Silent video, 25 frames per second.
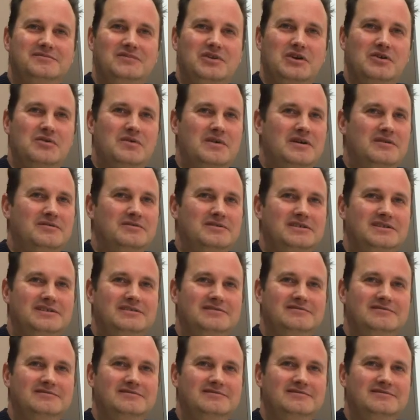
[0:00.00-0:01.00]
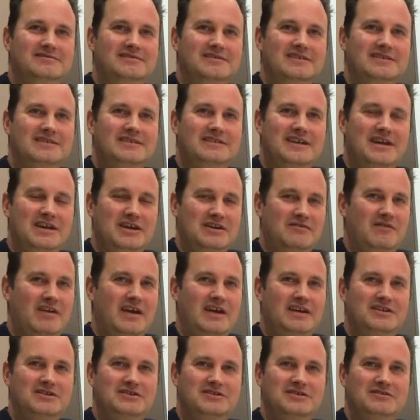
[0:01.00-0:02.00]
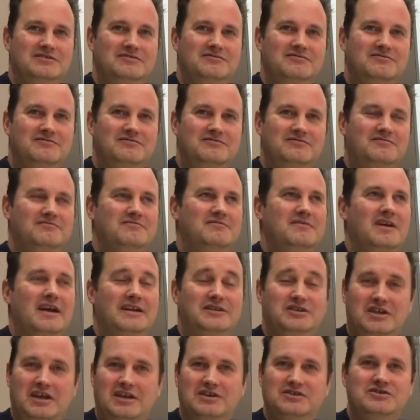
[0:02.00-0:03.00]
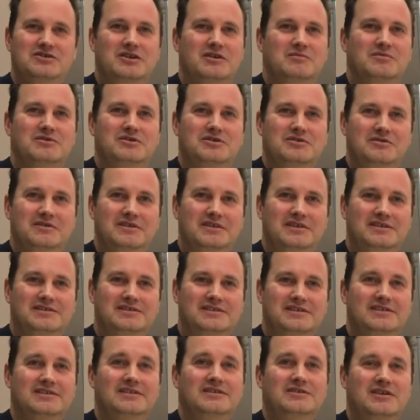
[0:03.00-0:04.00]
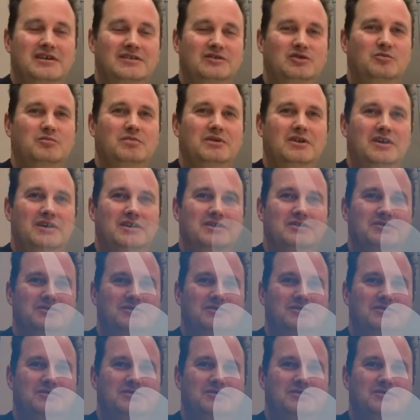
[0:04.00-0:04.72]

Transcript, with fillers: go out and take advantage of education opportunities because it does open a lot of